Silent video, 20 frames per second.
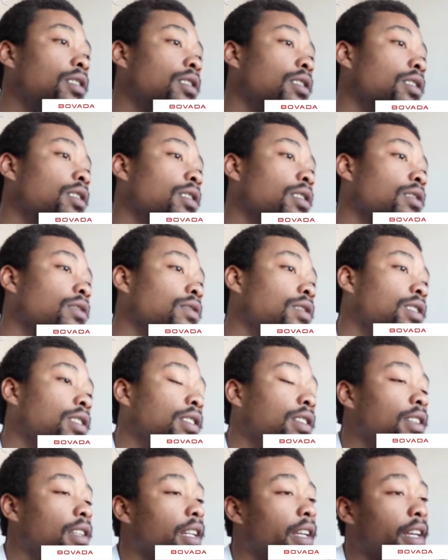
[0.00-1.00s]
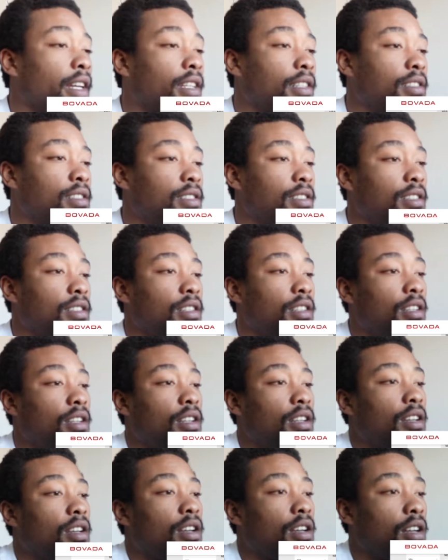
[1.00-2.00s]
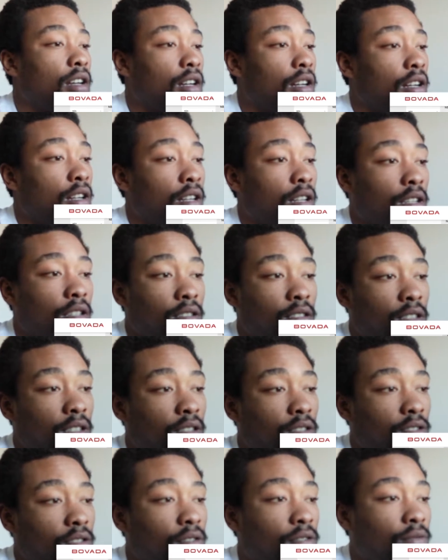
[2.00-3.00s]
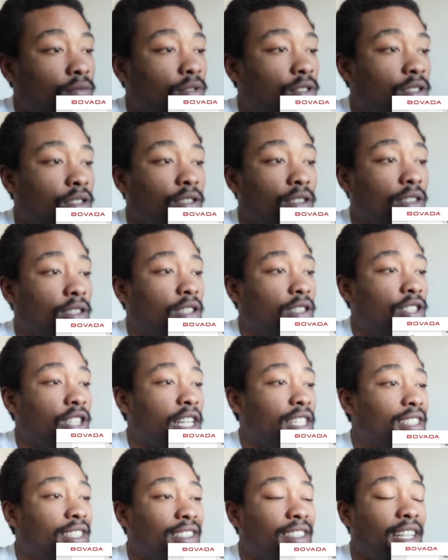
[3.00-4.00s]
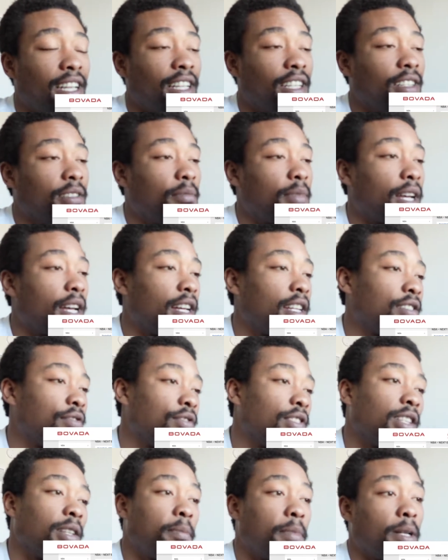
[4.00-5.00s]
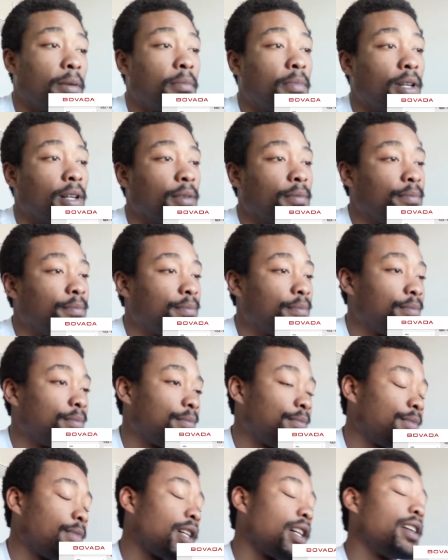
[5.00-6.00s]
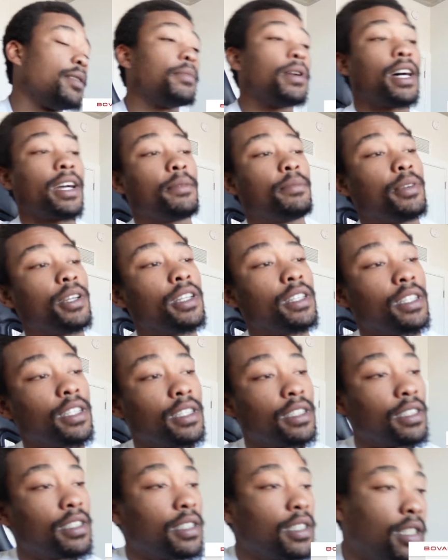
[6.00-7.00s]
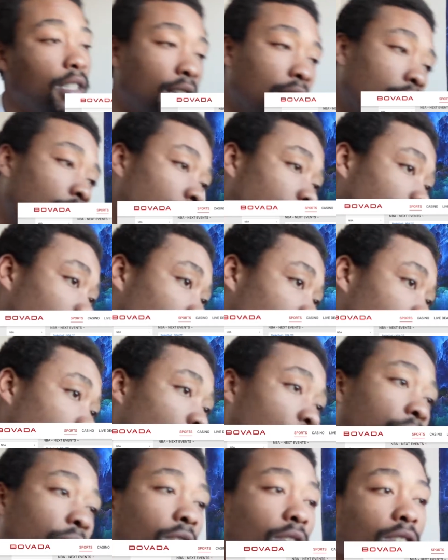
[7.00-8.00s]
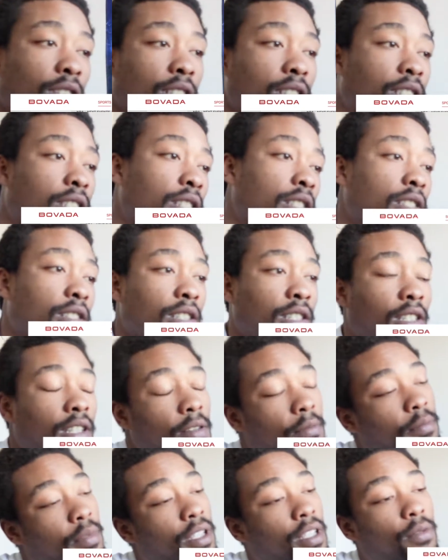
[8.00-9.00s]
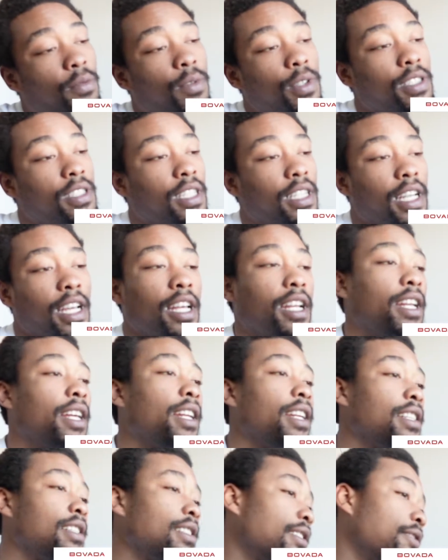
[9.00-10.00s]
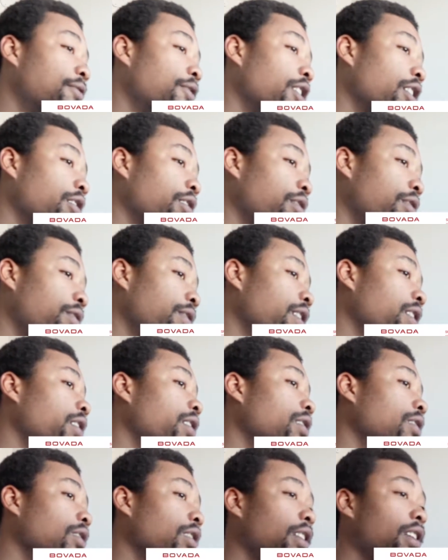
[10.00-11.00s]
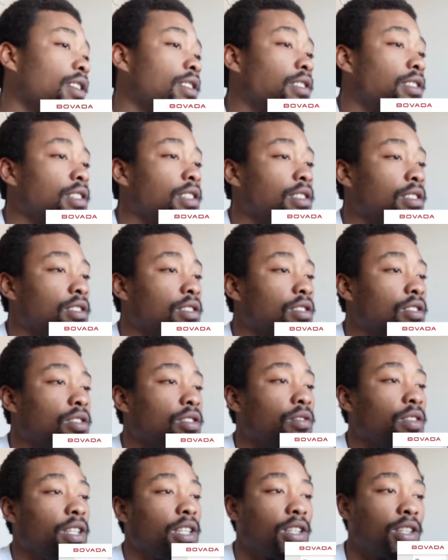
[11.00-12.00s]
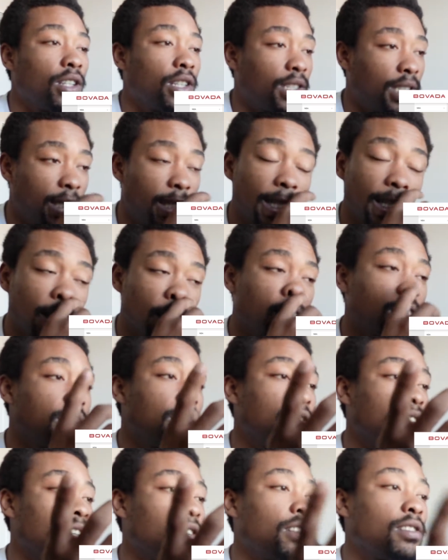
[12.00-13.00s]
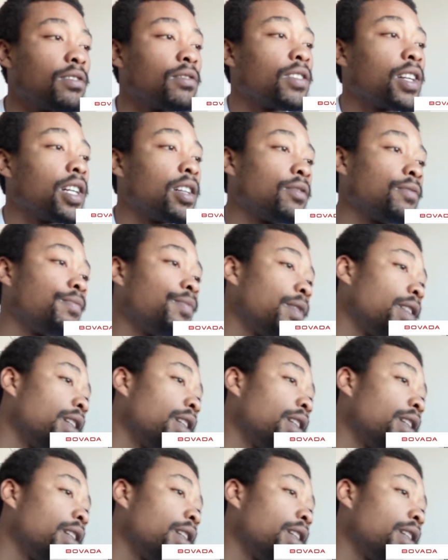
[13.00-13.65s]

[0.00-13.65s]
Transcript: to the Knicks. So Jason Tatum has really been a bum, in my opinion, so far this season. But once again, it is very, very early in the season, so he could easily turn it around,